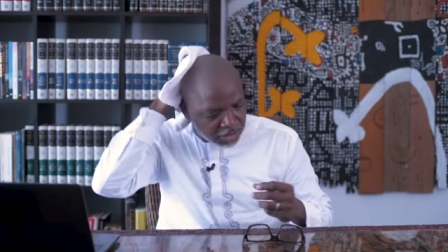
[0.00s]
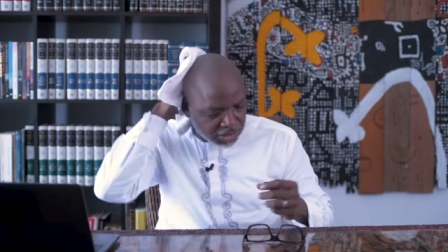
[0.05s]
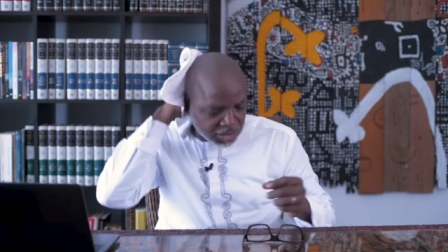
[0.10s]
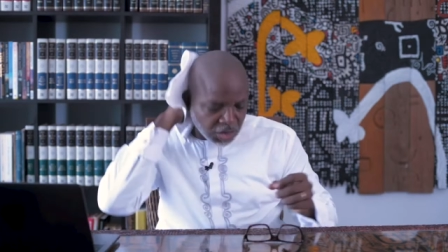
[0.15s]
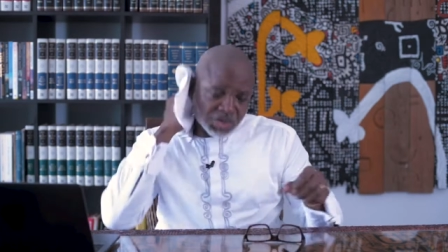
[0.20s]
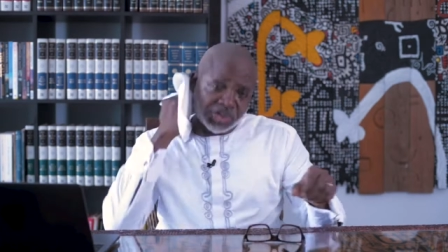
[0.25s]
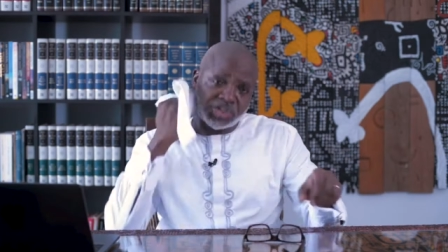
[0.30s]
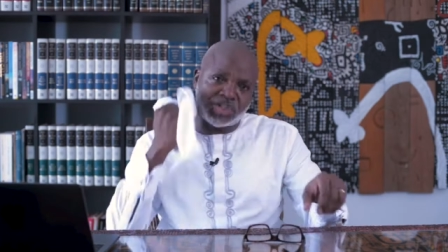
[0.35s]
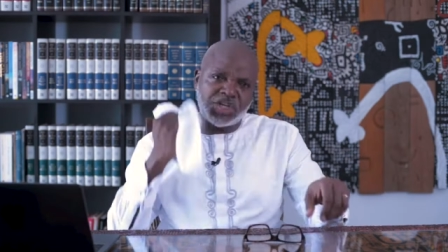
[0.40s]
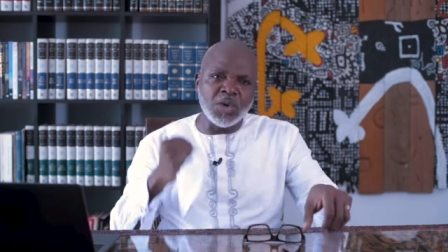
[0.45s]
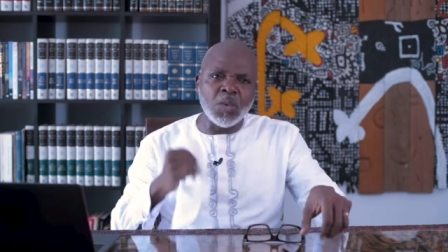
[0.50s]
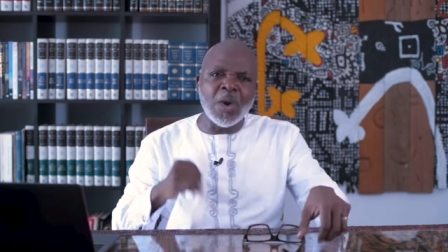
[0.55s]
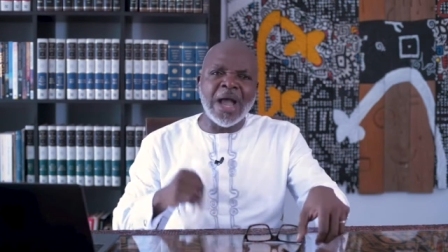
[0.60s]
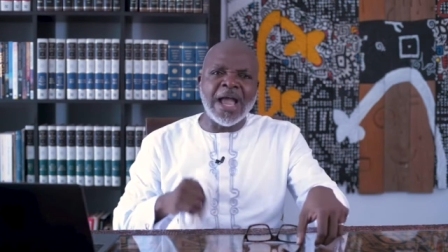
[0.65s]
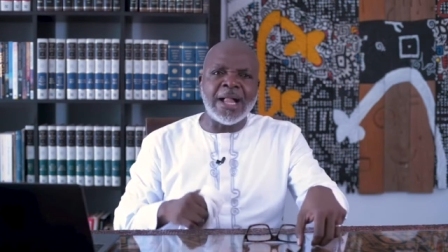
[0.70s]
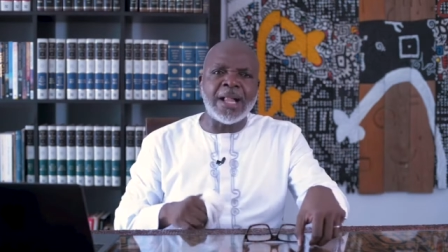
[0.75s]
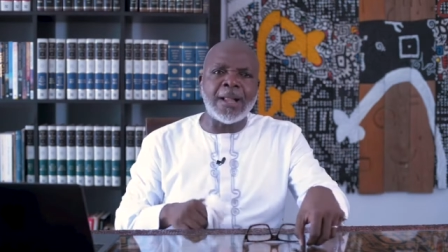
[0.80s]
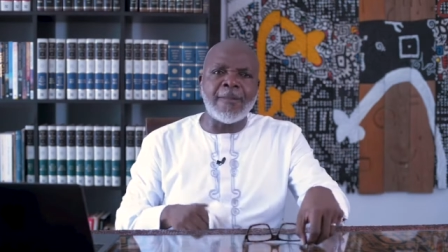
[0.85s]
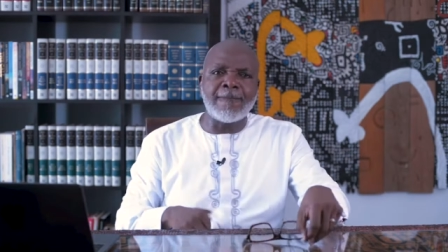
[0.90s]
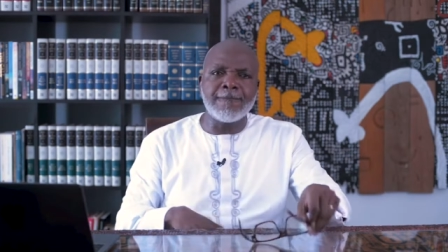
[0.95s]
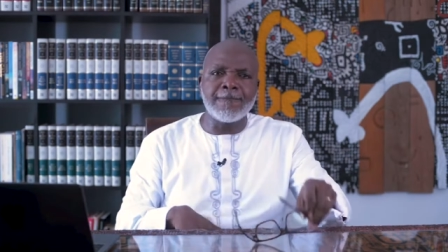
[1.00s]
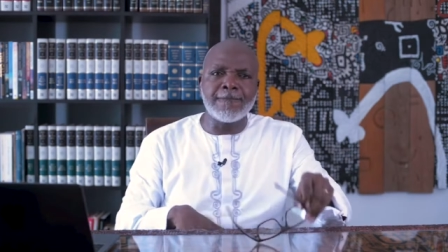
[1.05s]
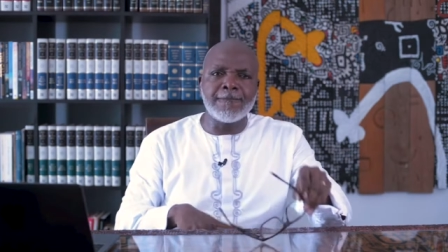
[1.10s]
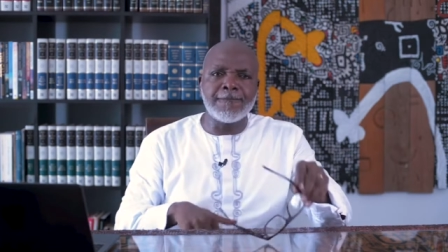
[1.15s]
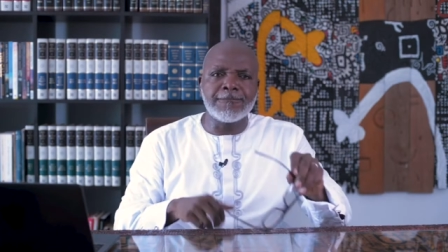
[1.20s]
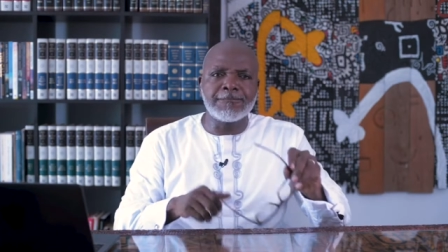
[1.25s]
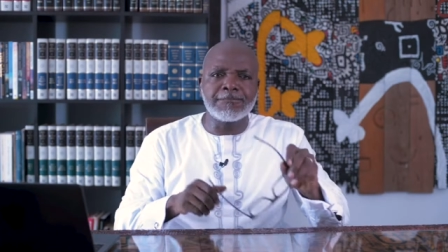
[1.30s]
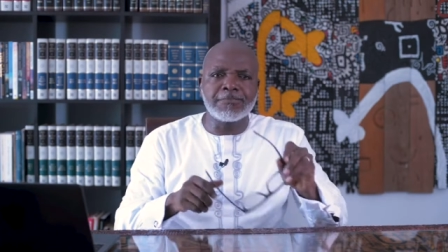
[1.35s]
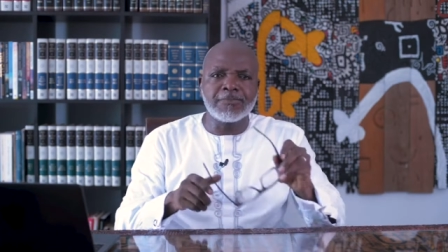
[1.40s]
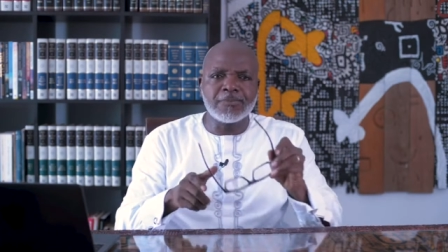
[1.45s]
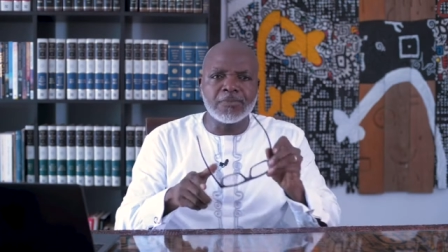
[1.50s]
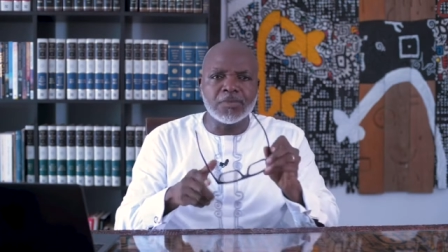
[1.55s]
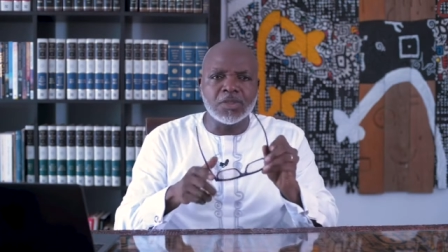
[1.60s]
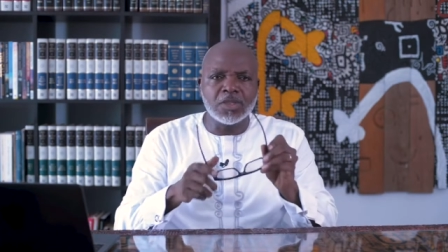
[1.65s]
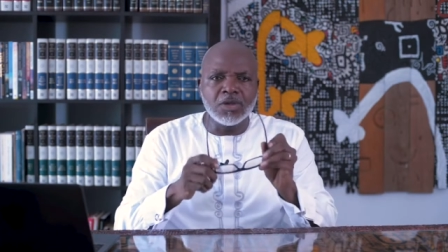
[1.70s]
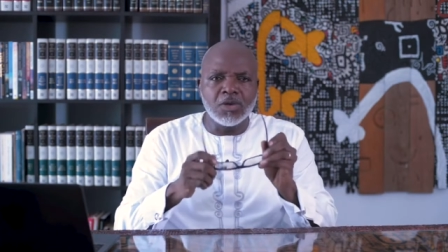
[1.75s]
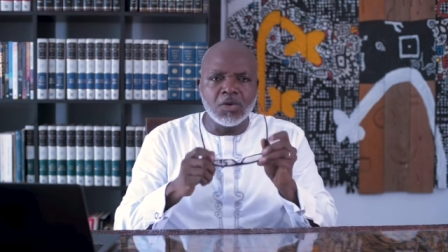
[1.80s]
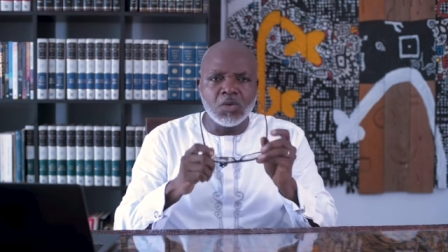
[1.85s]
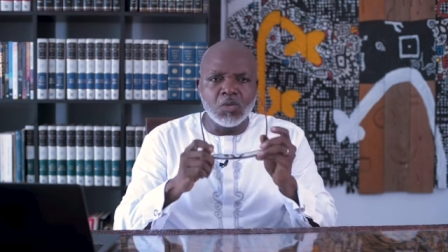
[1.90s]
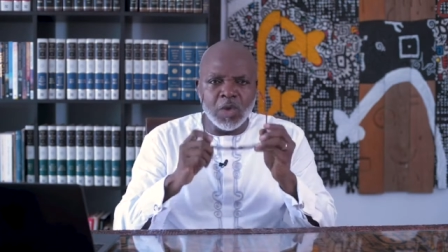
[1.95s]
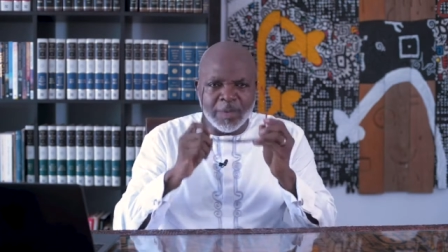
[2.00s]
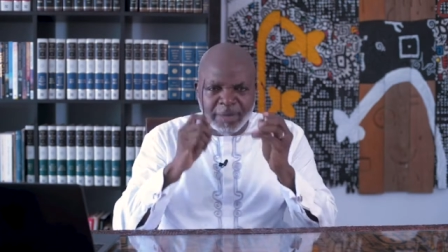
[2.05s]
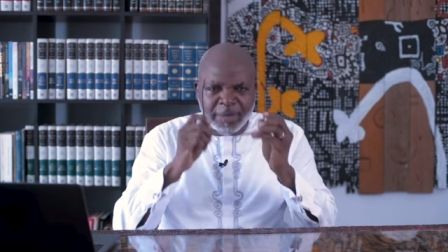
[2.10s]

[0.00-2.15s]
to see well. We